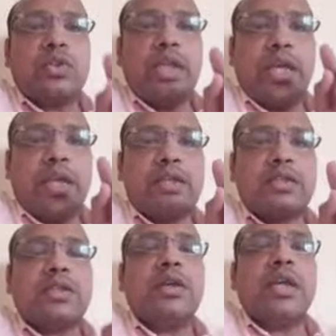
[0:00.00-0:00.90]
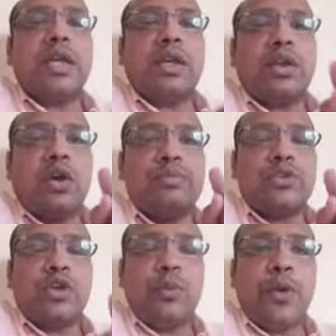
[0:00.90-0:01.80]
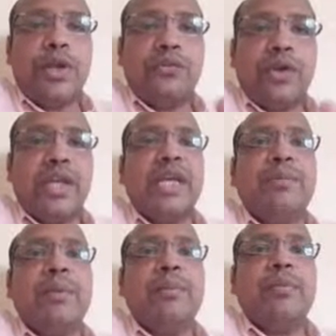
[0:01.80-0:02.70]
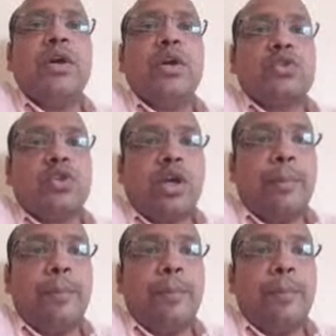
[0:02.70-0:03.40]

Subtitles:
So there is a error of 0.1 mm. So